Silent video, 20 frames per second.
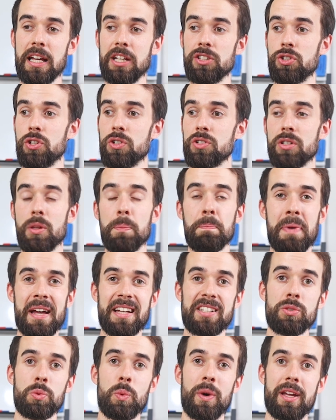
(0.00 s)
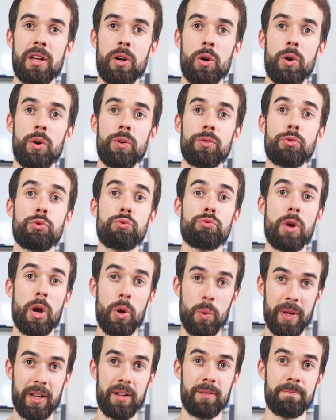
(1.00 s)
it's usually the best way of
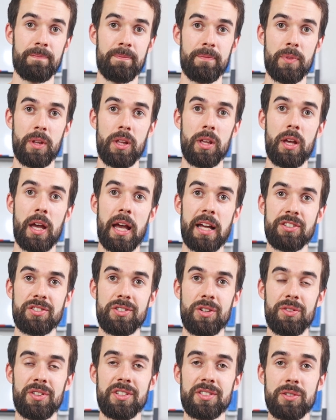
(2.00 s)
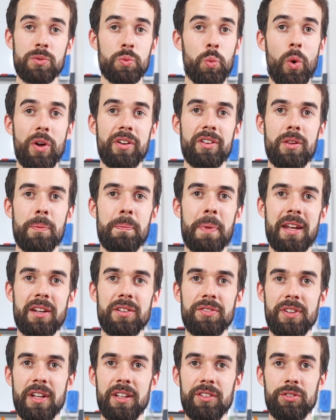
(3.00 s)
growing. And so this is one of the
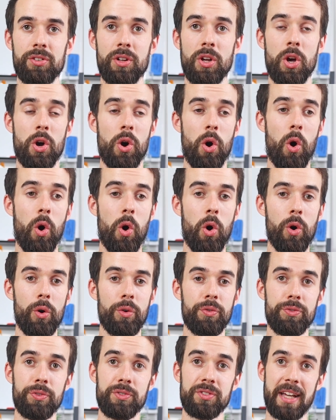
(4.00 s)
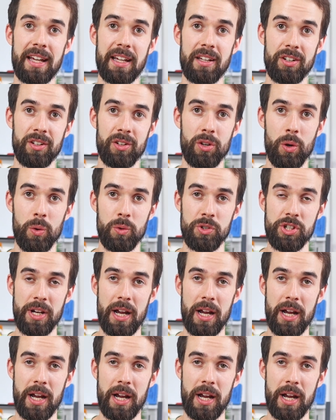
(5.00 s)
benefits of taking a cold